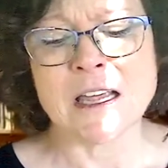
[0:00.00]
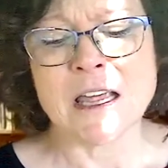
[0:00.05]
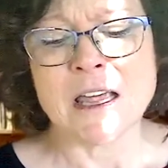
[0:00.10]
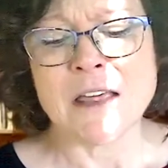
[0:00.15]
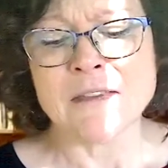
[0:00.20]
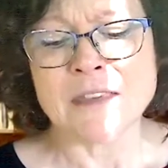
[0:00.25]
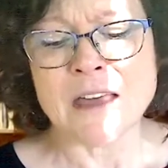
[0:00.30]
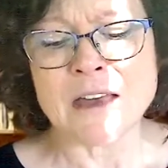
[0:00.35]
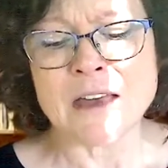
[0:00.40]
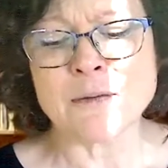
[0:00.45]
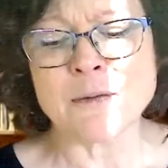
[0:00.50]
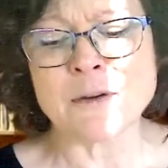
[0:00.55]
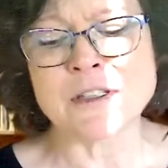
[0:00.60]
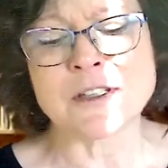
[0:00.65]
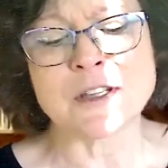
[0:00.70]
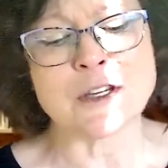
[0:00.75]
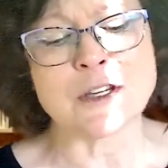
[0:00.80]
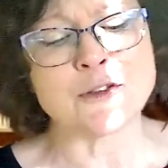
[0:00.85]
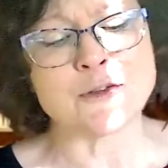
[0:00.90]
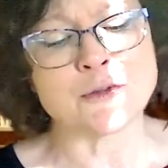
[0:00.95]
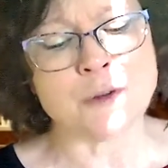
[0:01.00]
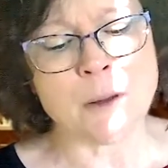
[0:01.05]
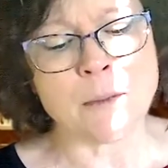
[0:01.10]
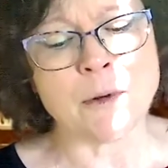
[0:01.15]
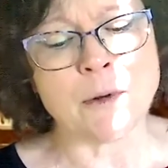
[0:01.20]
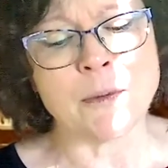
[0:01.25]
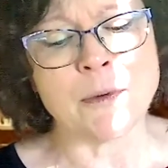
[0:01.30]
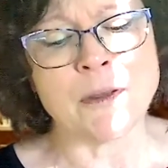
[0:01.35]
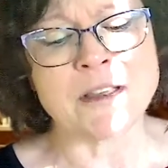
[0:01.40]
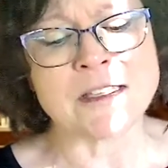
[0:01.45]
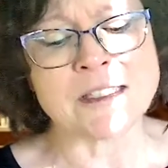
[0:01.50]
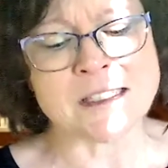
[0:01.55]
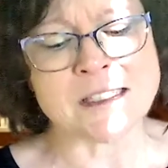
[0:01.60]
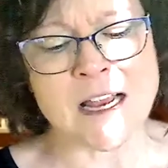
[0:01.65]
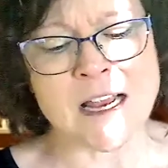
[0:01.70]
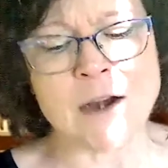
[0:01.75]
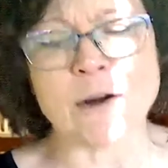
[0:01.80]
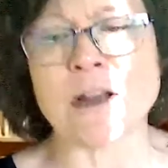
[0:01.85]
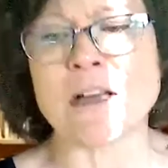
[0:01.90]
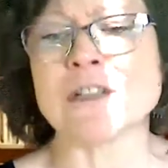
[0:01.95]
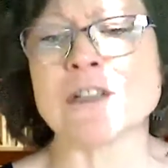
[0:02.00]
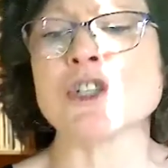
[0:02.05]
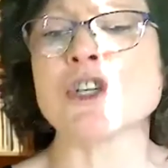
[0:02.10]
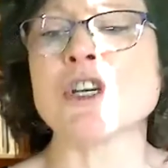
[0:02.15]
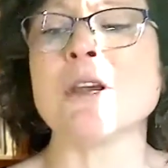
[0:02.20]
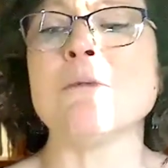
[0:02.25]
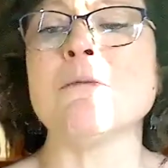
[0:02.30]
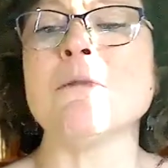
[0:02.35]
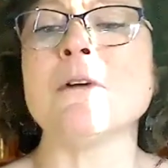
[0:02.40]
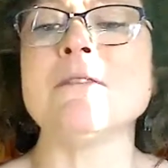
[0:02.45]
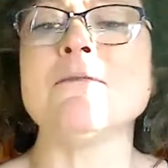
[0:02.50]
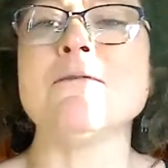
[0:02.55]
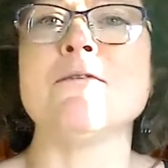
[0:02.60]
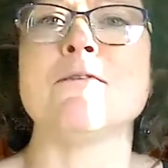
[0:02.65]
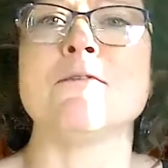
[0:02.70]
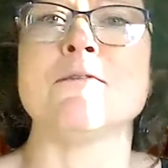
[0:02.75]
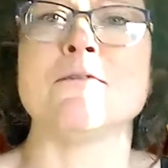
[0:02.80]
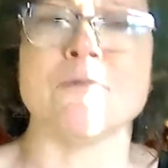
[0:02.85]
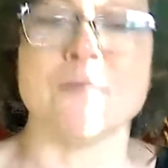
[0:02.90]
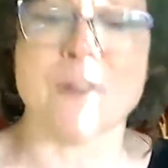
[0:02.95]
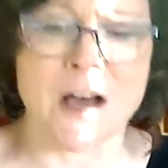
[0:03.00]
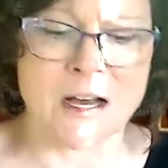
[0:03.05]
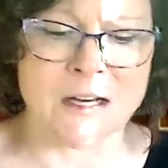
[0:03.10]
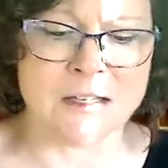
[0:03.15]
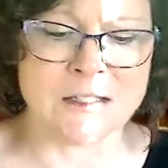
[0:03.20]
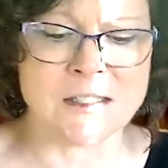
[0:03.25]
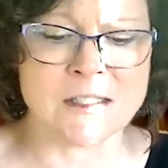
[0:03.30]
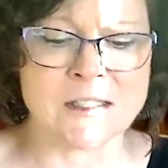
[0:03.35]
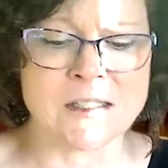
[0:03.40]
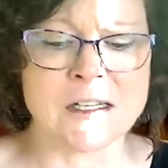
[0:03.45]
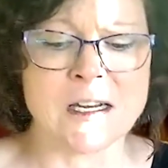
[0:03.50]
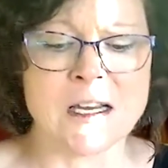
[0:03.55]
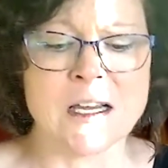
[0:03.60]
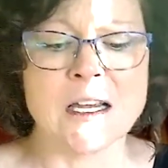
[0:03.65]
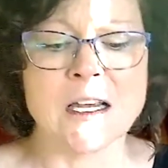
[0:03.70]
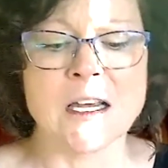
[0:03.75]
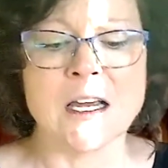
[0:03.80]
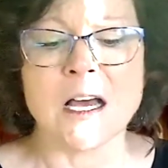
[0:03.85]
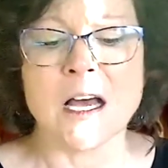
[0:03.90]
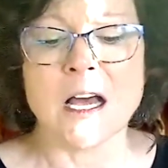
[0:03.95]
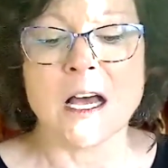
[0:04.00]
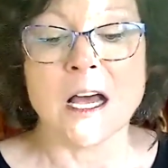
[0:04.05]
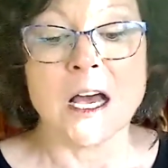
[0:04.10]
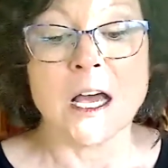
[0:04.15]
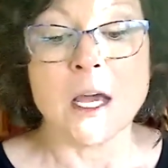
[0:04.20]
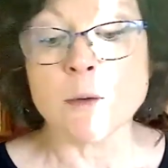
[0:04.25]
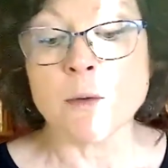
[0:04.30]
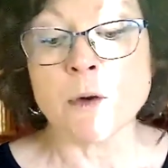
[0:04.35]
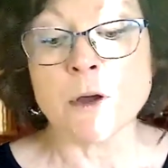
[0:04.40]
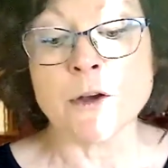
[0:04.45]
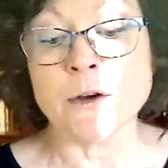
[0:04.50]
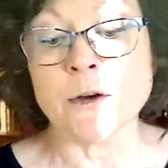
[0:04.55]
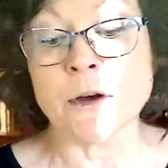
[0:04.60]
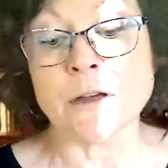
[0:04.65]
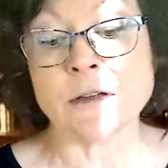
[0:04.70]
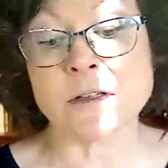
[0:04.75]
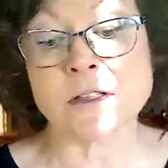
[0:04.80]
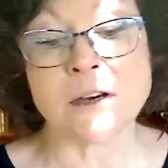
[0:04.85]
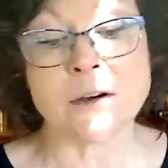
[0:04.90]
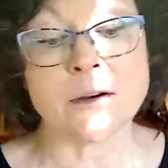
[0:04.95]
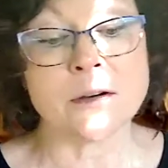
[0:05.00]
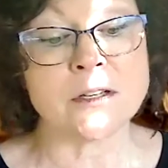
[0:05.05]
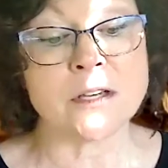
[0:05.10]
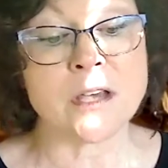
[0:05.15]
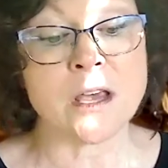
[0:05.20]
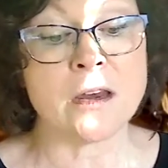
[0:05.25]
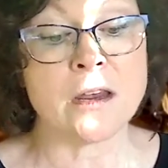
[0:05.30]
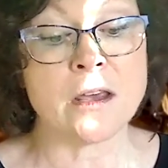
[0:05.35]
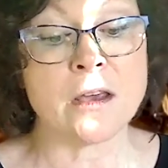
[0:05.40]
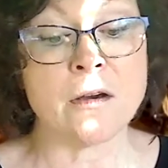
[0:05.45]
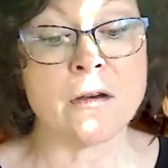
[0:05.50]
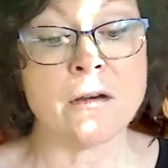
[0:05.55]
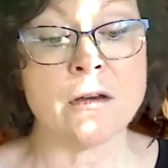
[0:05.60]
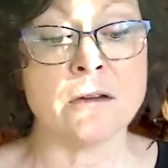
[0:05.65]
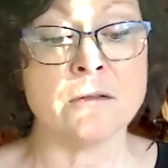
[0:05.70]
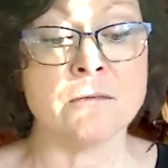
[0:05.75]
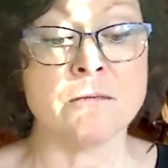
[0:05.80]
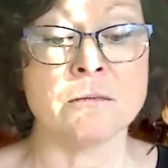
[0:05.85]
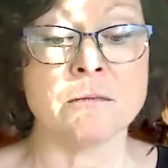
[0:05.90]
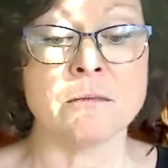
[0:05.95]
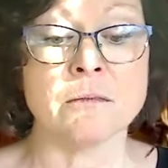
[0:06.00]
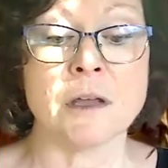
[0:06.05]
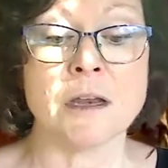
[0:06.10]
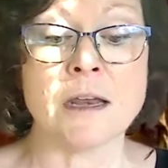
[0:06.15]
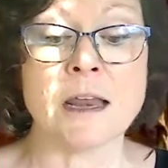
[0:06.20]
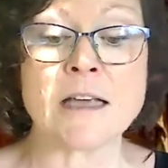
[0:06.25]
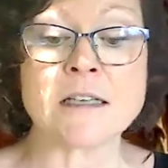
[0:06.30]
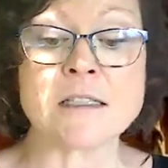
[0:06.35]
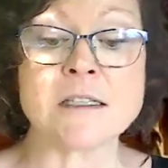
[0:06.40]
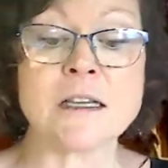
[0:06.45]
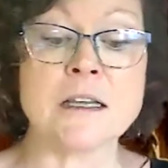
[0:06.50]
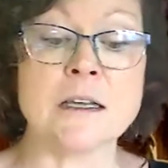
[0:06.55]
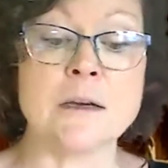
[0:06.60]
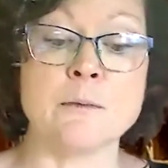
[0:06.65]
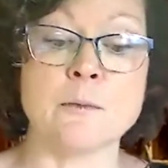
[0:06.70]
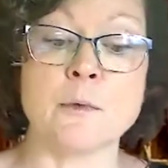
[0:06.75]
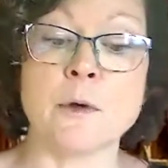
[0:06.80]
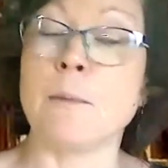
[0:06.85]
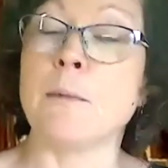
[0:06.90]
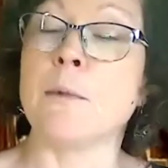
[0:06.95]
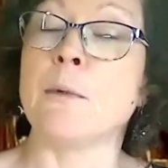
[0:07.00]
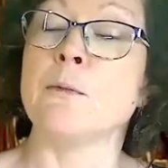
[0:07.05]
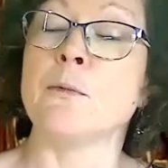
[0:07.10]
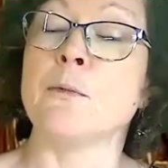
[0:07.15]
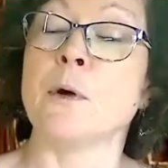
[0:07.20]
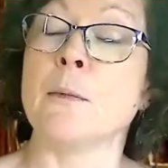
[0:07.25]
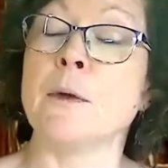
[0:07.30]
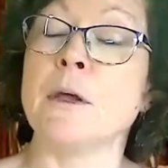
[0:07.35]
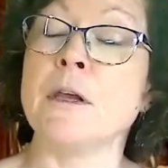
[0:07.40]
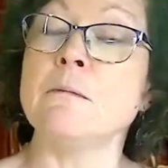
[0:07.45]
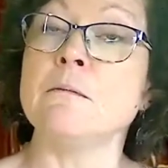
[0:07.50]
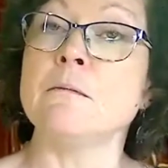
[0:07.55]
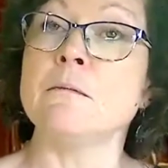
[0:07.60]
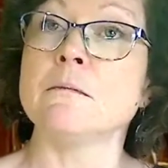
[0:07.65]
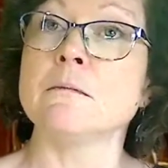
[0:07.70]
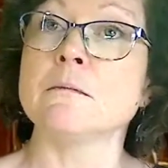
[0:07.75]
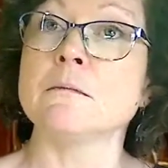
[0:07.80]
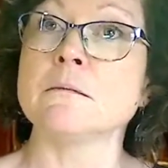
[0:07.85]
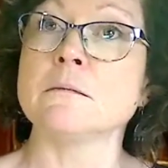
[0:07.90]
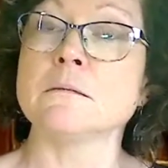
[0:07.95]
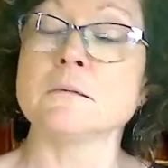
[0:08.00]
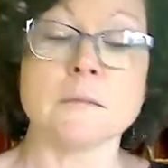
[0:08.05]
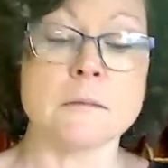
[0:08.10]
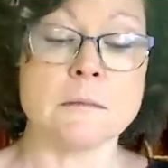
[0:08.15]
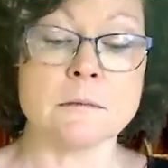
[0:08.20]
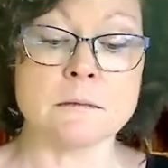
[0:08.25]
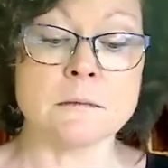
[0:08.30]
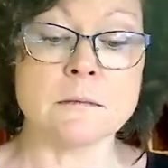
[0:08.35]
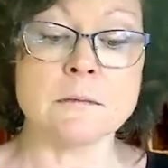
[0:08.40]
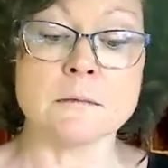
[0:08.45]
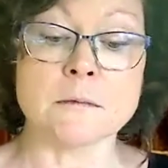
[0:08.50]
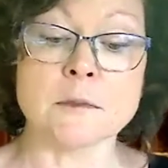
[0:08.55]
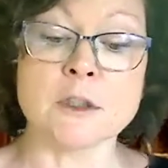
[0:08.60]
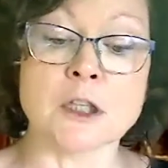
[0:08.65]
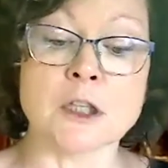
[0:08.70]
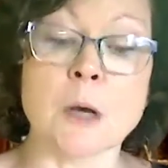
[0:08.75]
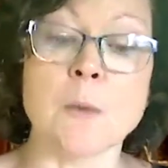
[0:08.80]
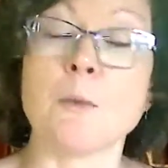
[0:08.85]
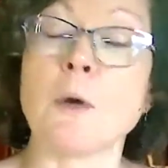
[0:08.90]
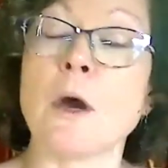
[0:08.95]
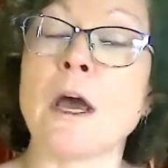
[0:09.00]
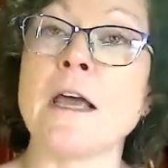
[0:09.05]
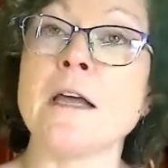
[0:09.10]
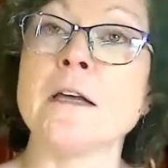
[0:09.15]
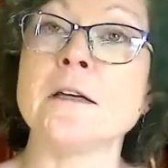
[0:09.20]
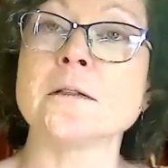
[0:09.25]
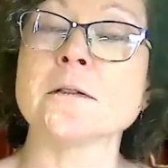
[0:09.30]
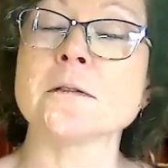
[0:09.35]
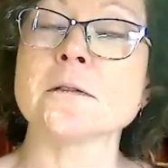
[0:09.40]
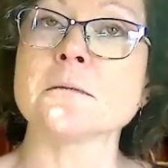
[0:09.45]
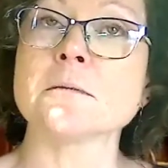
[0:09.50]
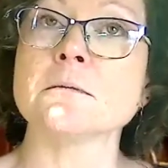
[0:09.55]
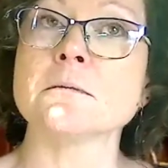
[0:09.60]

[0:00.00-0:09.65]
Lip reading: That was the trouble with Sarah. She would fuss. I wonder how Sarah's getting on. An excellent woman, some ways.